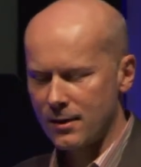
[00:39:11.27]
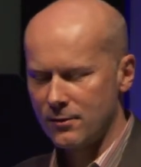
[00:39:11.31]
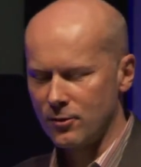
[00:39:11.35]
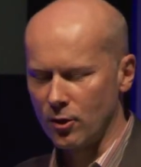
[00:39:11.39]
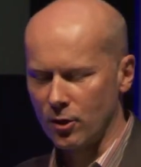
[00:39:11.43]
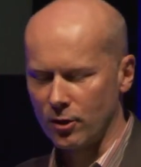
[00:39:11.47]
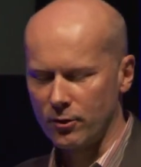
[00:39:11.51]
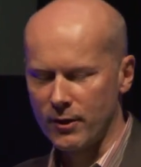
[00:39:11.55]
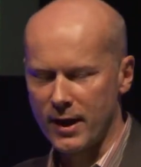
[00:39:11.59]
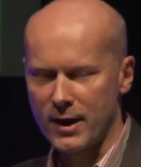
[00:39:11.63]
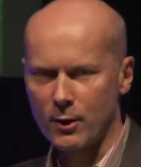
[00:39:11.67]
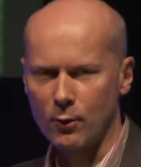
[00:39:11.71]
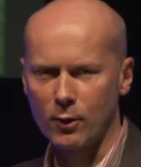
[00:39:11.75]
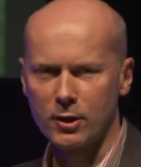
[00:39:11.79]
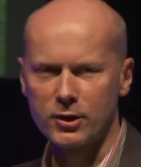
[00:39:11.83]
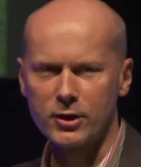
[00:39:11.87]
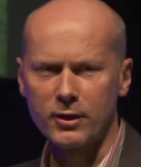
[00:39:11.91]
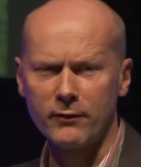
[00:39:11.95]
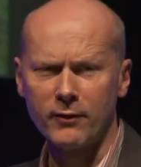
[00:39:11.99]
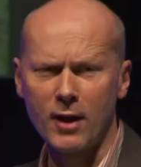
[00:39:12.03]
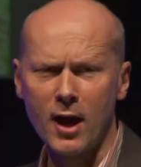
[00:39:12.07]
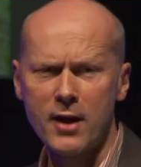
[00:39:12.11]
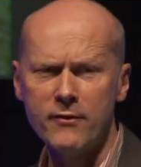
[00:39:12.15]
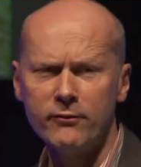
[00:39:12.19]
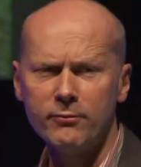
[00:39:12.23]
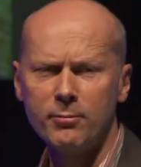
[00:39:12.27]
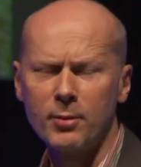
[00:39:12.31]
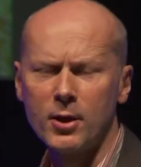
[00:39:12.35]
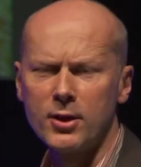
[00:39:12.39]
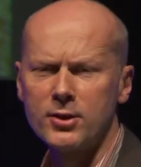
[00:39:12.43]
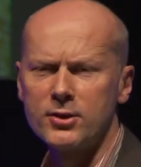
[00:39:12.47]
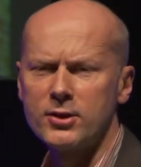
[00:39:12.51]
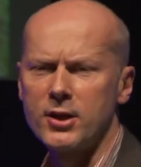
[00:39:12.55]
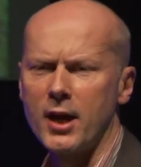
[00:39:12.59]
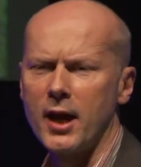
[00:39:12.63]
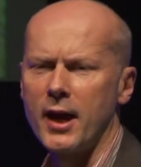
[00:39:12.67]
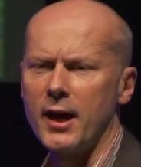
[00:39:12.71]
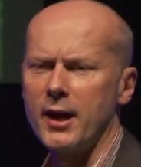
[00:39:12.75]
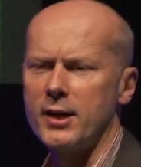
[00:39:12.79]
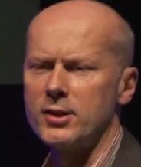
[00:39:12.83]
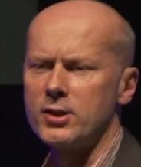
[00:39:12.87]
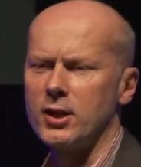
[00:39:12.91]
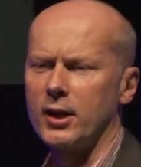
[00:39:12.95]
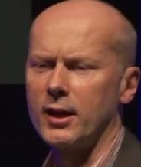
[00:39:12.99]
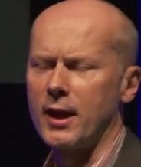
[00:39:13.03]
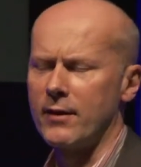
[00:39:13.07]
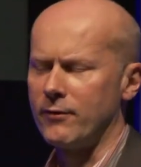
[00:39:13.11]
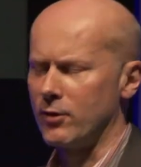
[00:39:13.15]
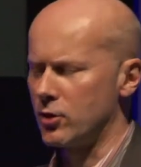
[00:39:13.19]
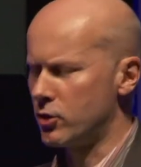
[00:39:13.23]
Not a great quality of life, but uh, it's
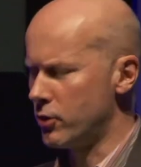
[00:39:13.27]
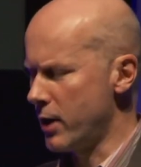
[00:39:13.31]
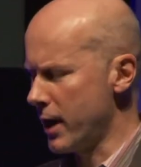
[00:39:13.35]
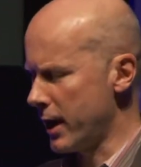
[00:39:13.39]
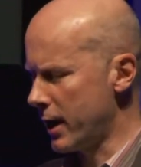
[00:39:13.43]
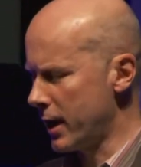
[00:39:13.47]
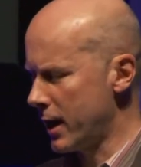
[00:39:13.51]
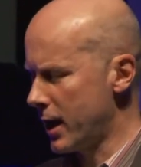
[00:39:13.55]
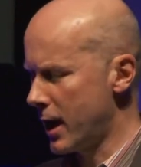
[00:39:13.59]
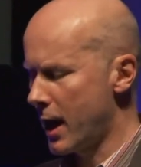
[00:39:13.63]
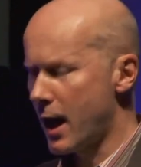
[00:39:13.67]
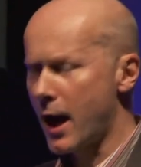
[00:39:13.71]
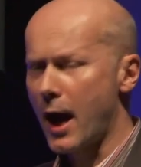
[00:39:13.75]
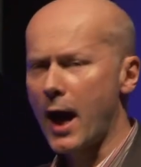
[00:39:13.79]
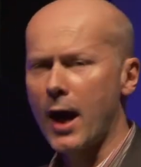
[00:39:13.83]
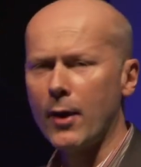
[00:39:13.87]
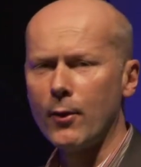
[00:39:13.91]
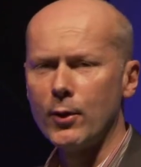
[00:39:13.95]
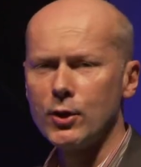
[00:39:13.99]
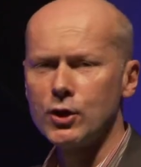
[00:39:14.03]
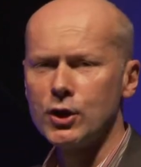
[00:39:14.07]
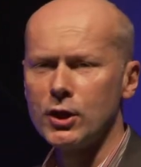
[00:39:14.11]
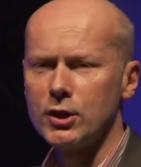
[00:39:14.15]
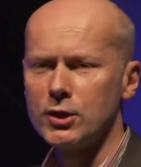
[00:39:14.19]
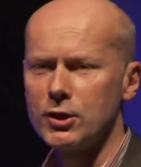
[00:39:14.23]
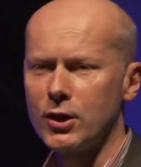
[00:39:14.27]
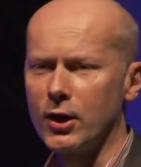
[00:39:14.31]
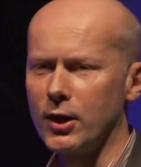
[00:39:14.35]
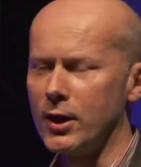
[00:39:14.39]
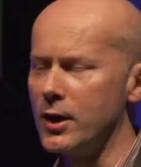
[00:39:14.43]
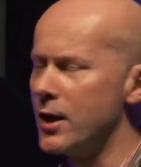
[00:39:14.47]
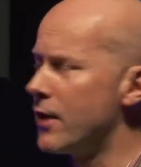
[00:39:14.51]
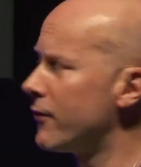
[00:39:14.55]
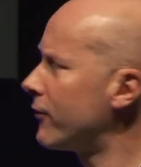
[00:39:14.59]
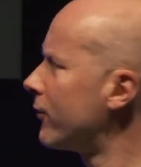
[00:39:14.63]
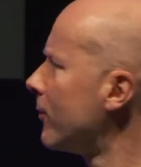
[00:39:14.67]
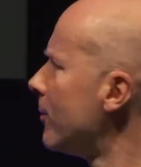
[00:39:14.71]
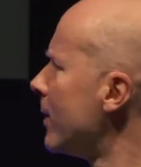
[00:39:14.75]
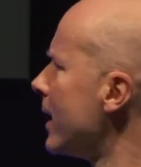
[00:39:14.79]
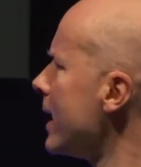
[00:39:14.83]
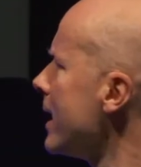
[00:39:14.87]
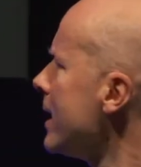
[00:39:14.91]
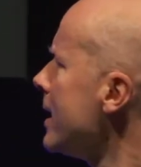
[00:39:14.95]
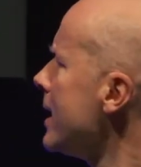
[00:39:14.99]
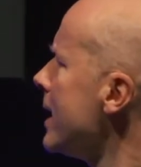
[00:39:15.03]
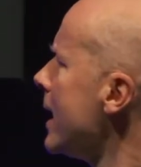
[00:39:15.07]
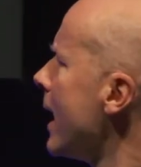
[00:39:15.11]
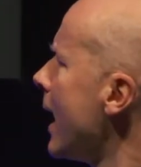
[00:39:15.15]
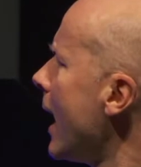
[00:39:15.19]
a clever trick, uh, which is good enough for me.